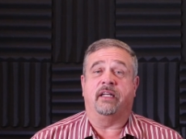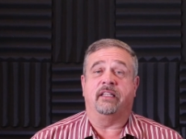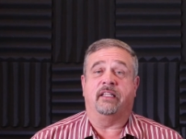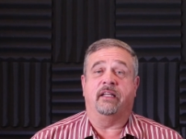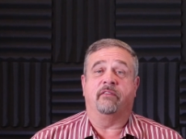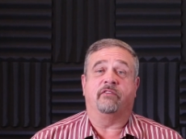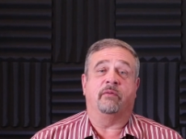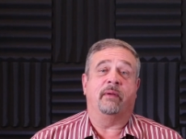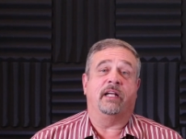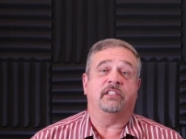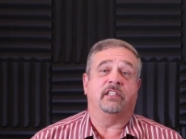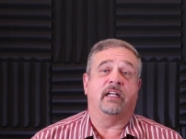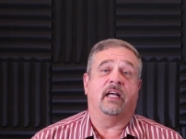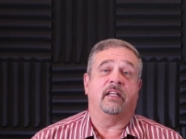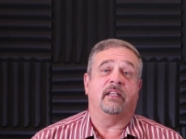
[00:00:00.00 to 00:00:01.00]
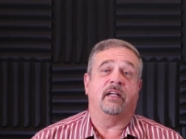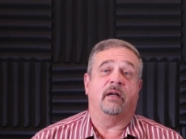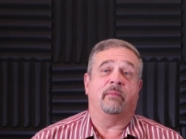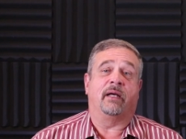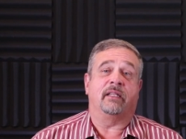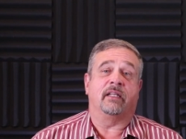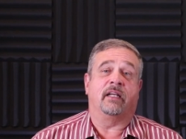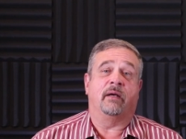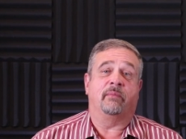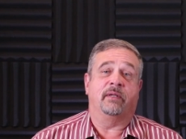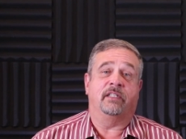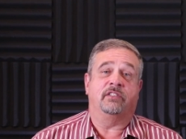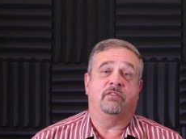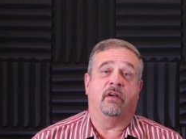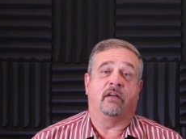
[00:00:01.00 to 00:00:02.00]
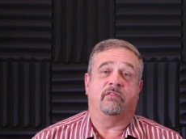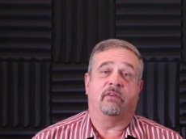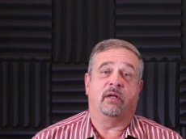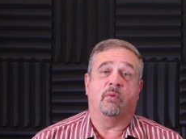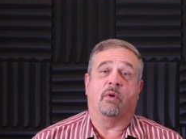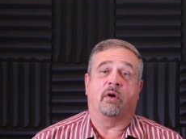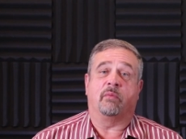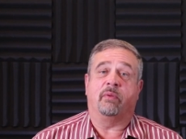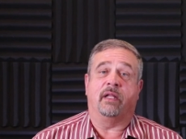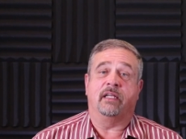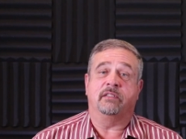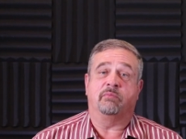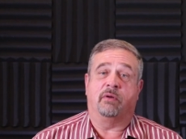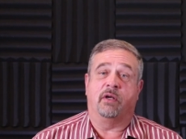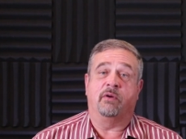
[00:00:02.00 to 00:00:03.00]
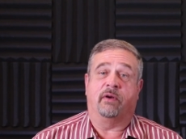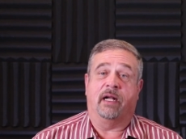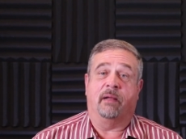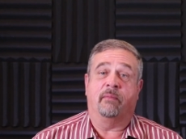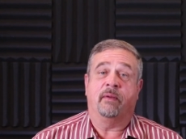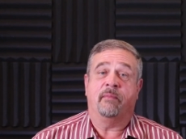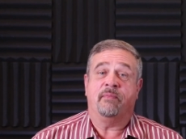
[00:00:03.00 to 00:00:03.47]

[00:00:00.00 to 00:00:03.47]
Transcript: get the information out there about the company's drug-free workplace program.